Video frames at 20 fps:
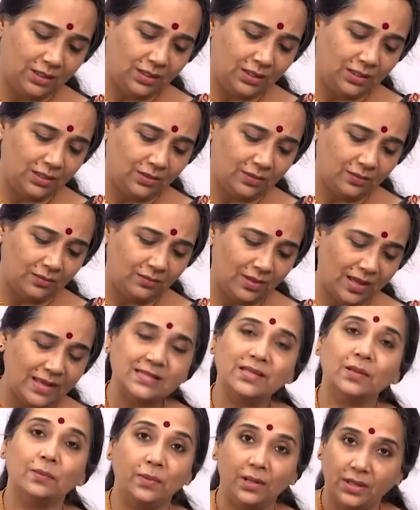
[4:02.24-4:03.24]
uh,
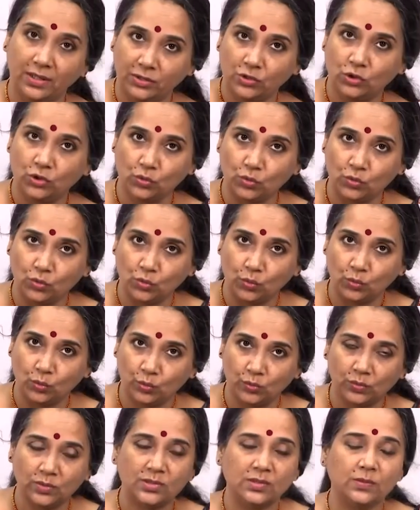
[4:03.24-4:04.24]
as applied to
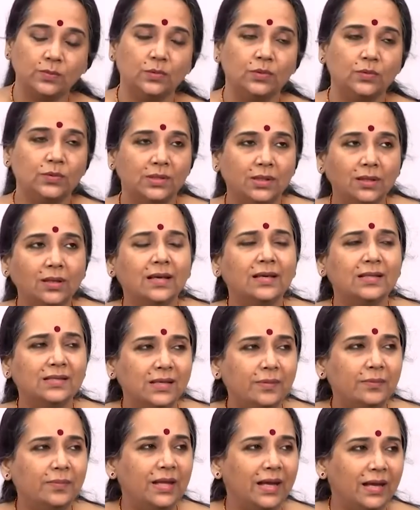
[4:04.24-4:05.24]
this music,
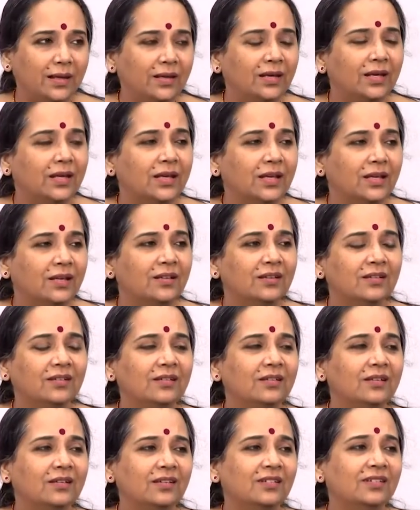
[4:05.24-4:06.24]
except that
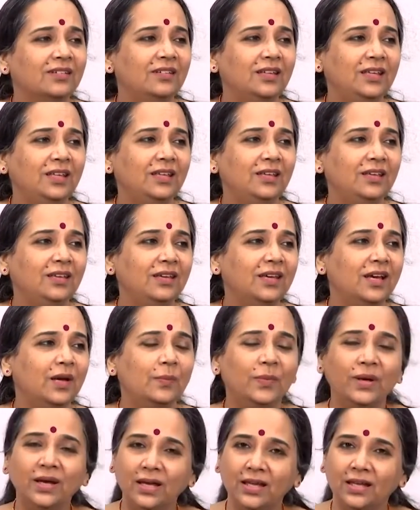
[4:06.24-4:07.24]
the
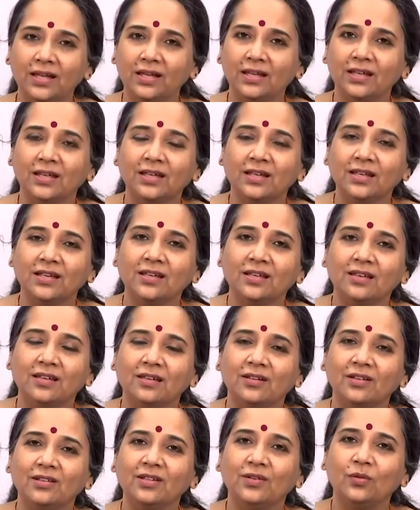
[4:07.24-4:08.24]
gamaka,
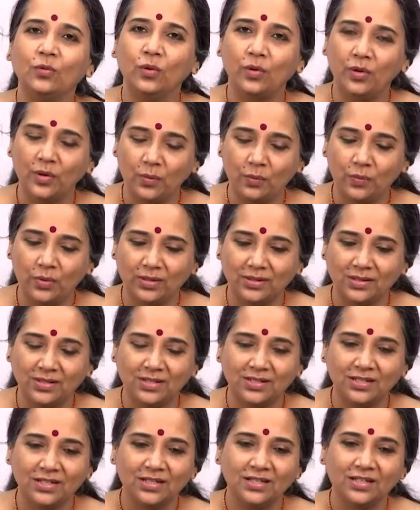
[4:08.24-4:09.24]
the
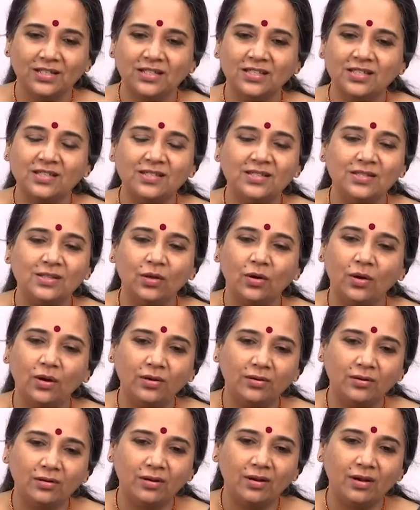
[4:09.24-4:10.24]
ornament, is
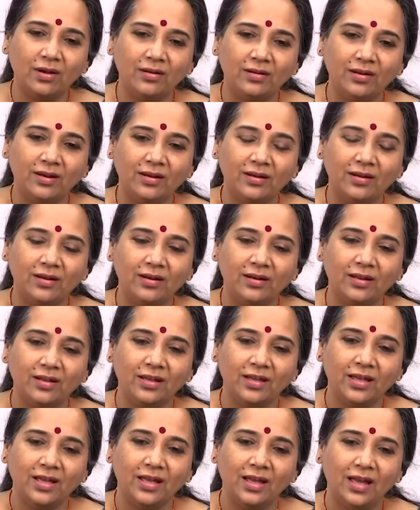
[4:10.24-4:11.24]
not regarded
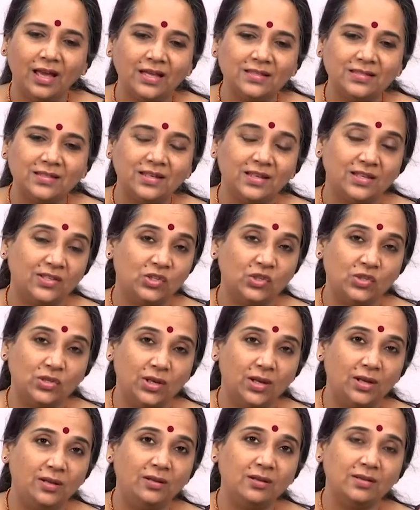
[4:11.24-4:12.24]
as an
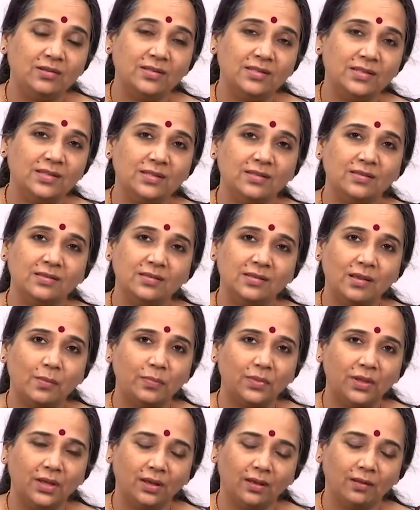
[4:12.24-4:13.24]
extraneous
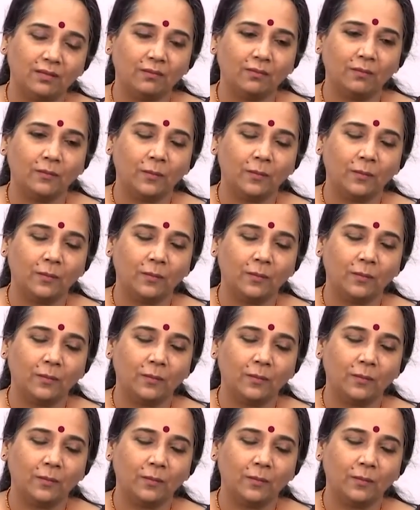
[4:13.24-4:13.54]
something